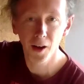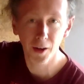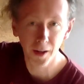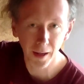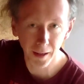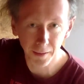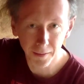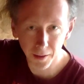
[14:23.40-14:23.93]

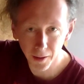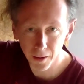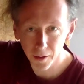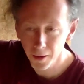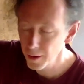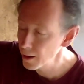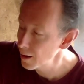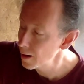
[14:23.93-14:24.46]
Okay, so
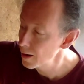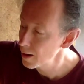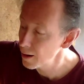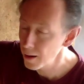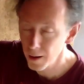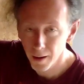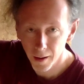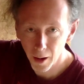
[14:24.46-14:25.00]

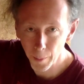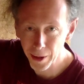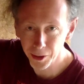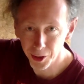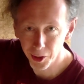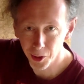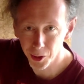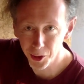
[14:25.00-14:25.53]
I'm
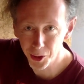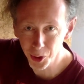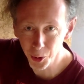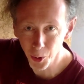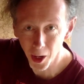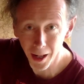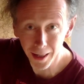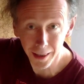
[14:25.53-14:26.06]
actually going to
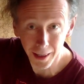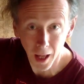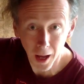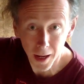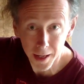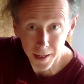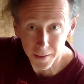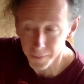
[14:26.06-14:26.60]
do a
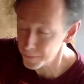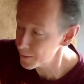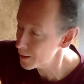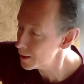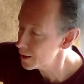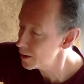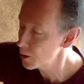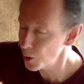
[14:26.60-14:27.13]
live
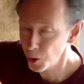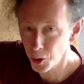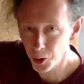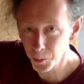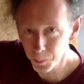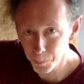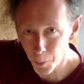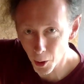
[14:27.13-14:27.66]

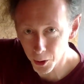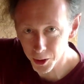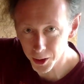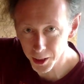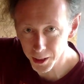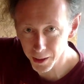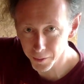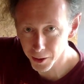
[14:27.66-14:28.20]

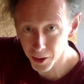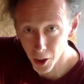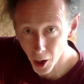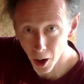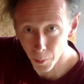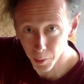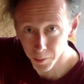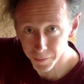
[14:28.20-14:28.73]
unboxing of a
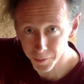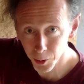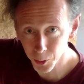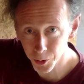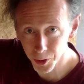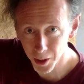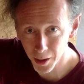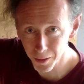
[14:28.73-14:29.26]
carbon
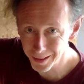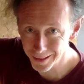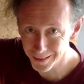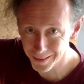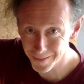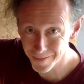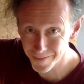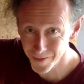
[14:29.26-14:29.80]
filter now. This
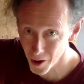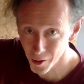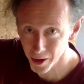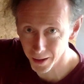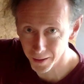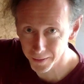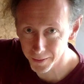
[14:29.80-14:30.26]
is very